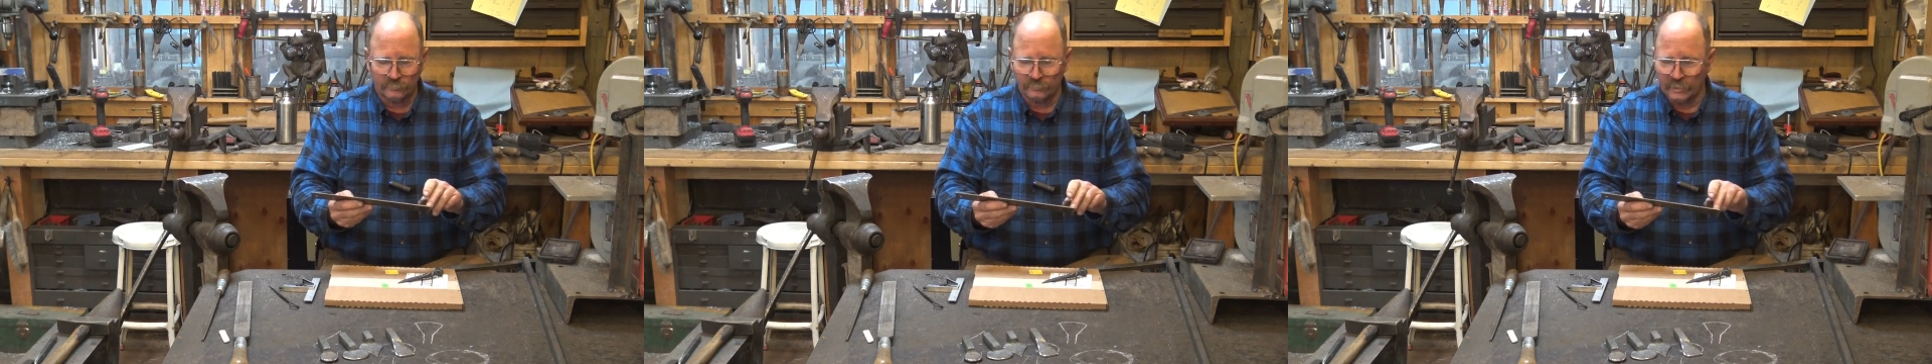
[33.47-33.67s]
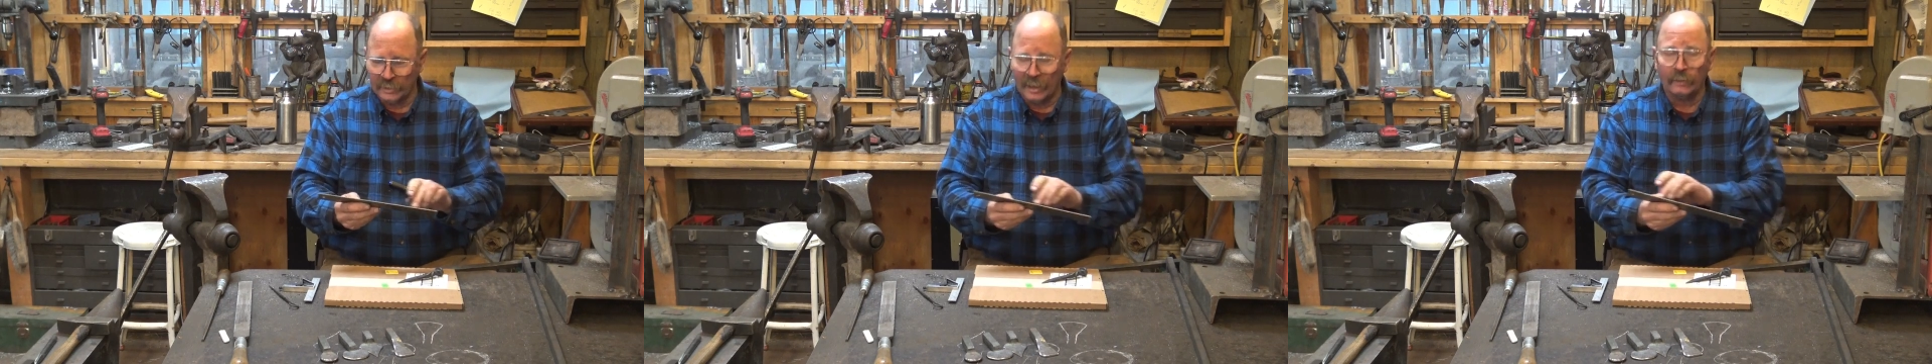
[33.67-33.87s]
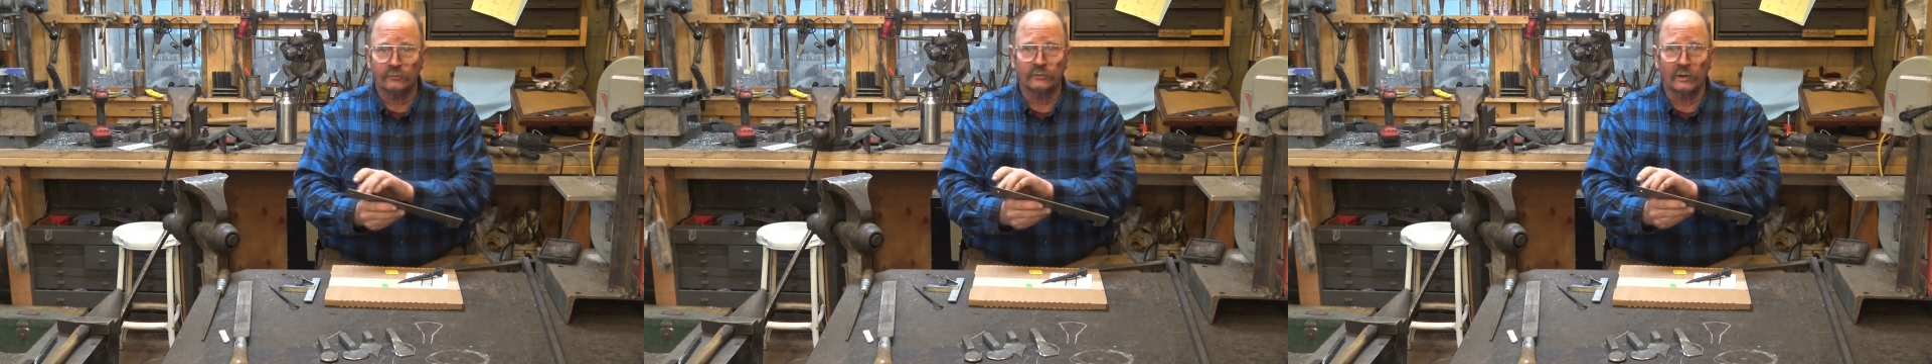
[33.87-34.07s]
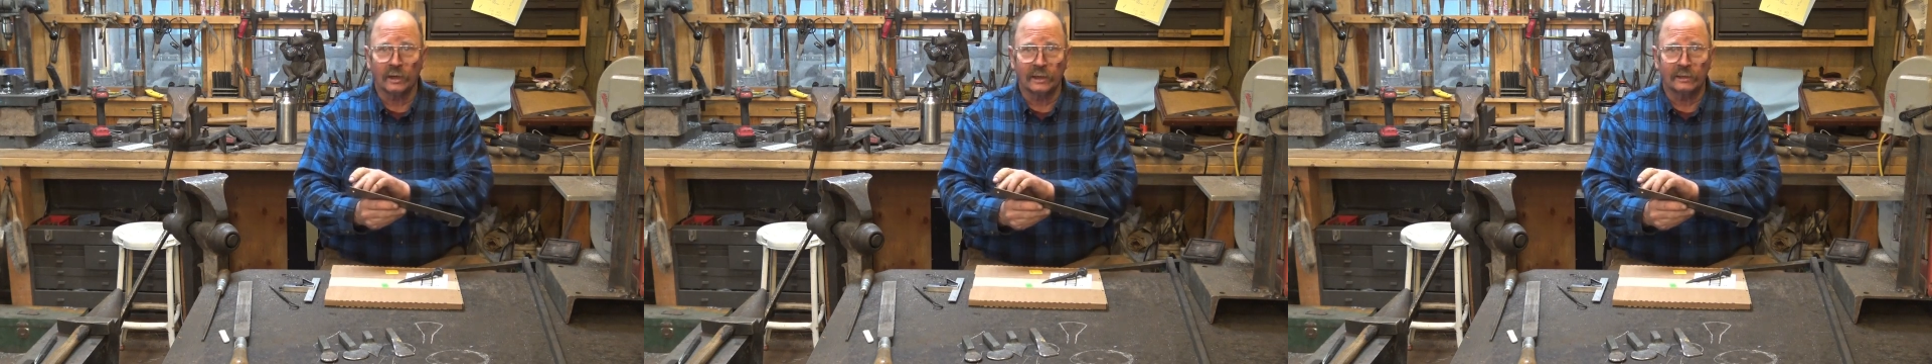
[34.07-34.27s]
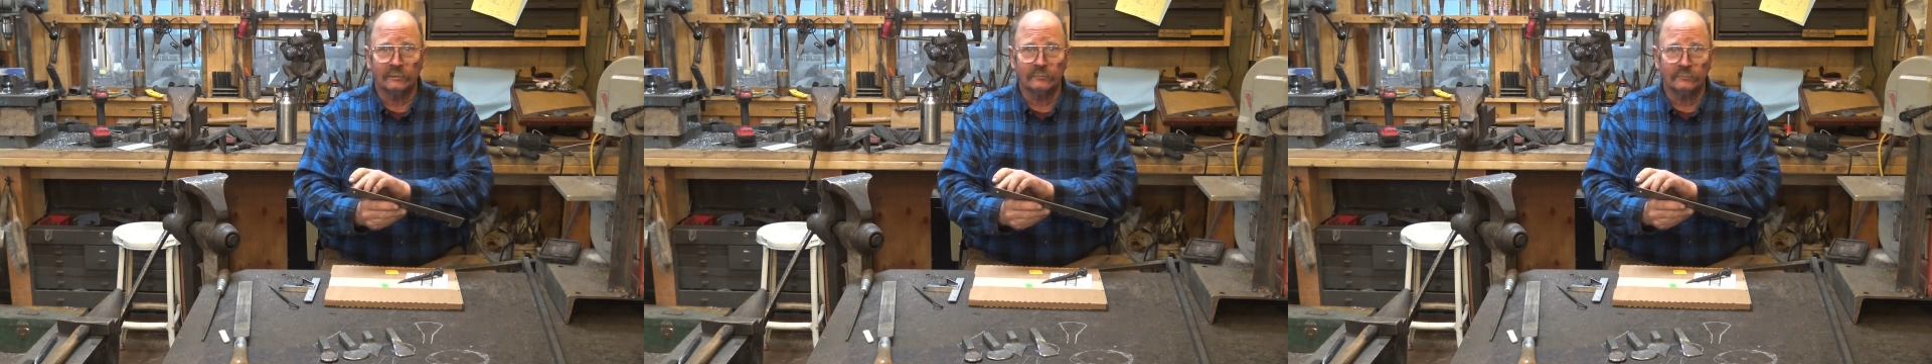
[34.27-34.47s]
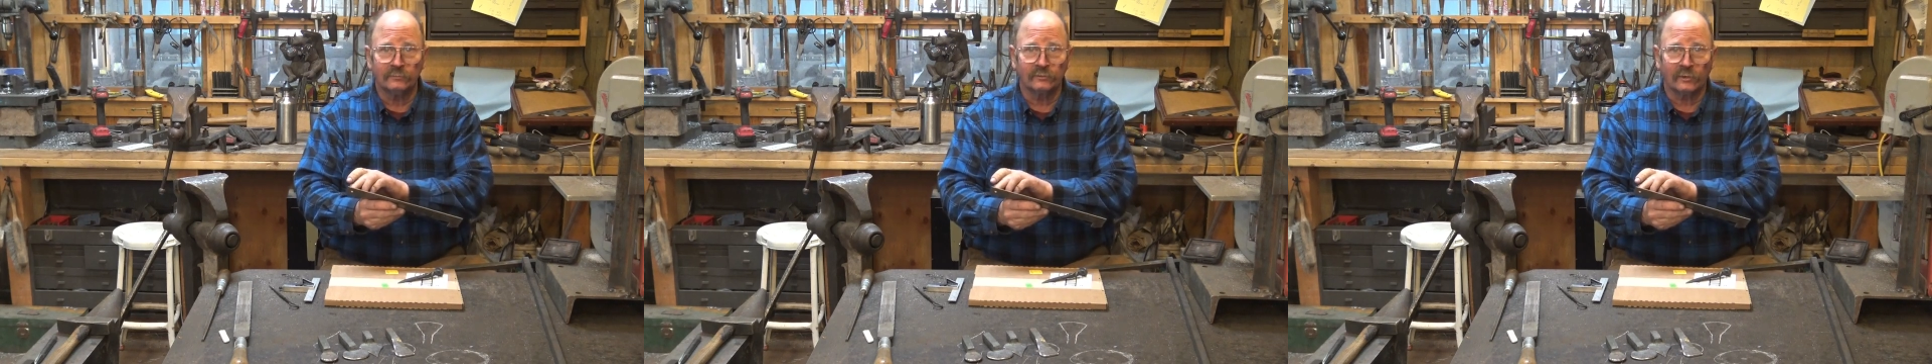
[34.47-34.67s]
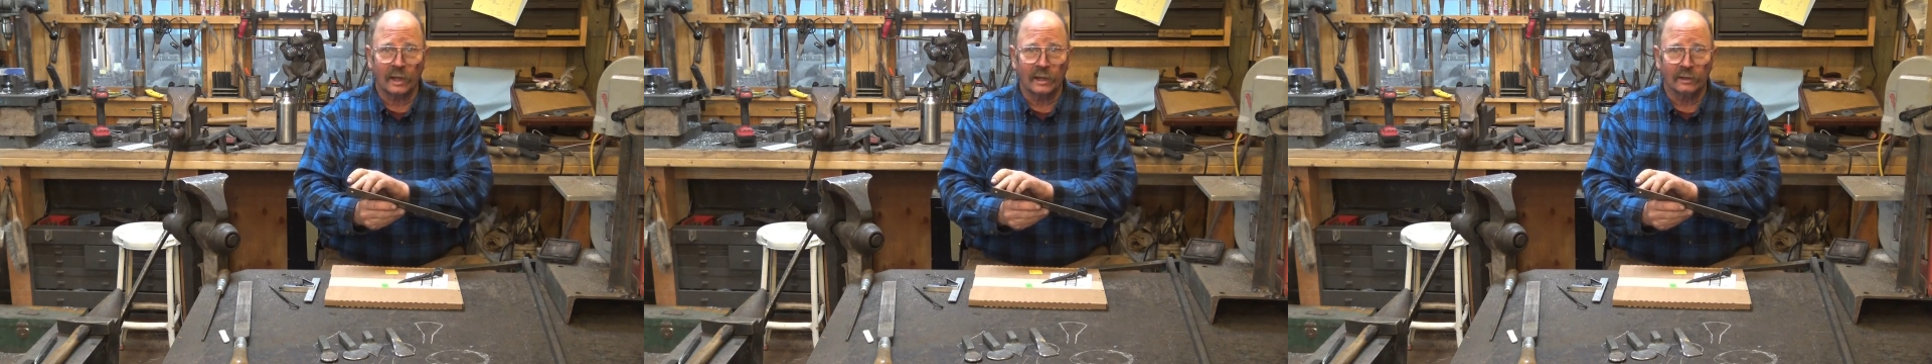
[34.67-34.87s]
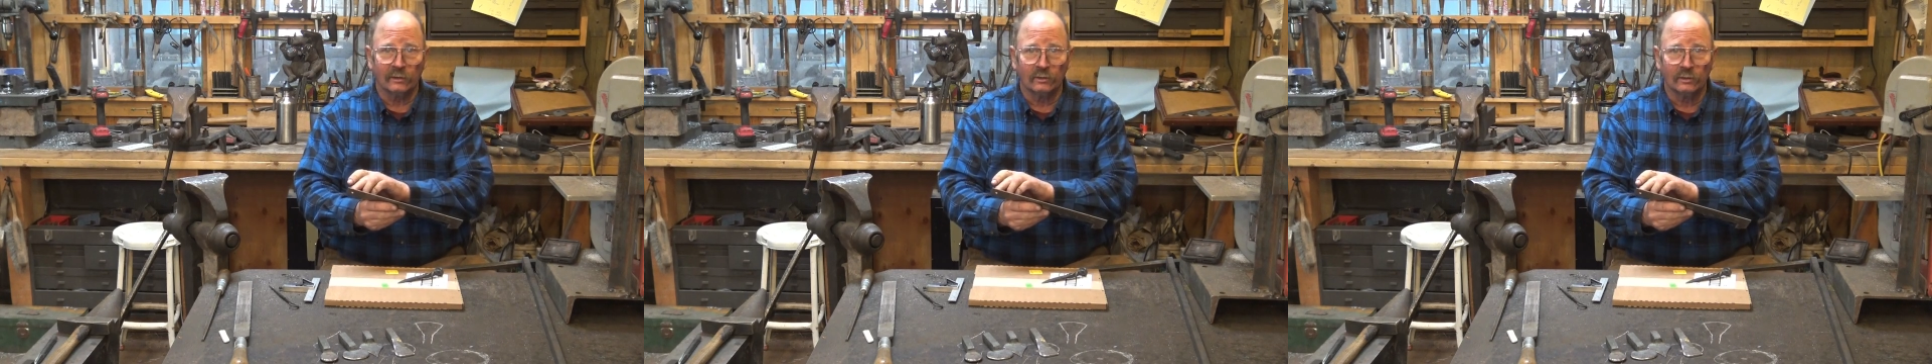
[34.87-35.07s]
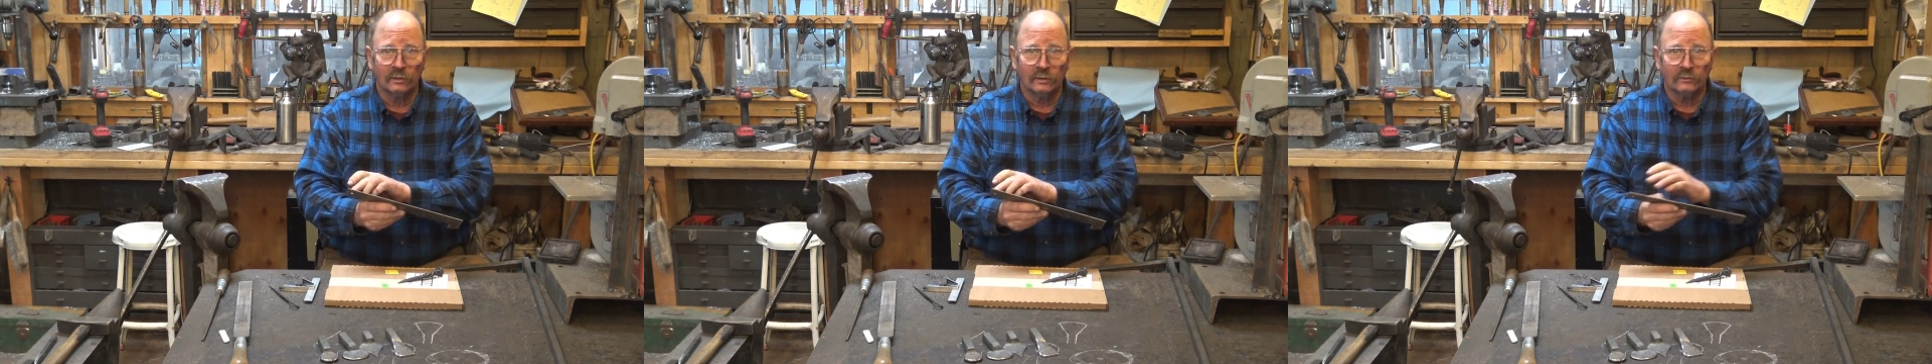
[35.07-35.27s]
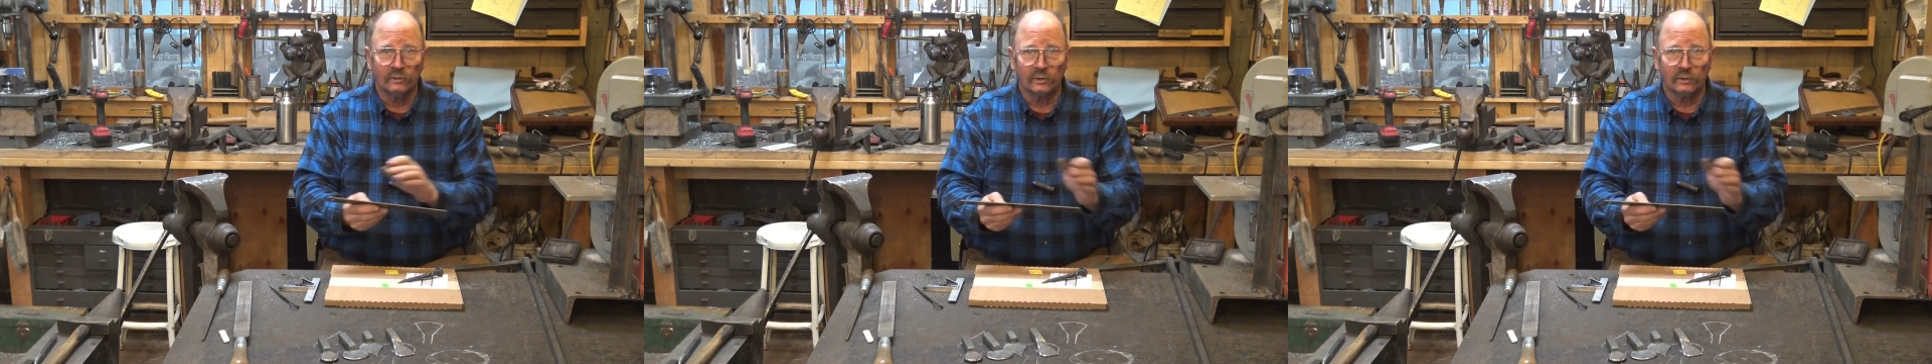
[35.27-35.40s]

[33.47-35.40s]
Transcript: an outside scale.